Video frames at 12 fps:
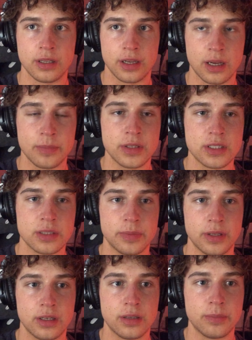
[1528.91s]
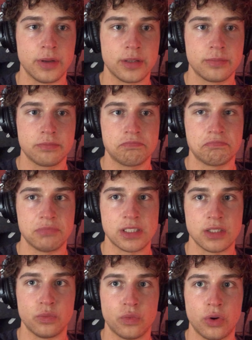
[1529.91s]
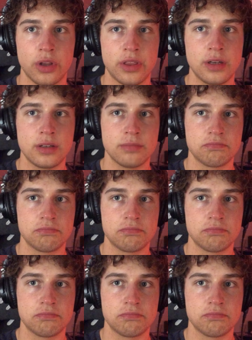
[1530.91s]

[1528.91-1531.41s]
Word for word: Like I'm disciplined, but is it worth it?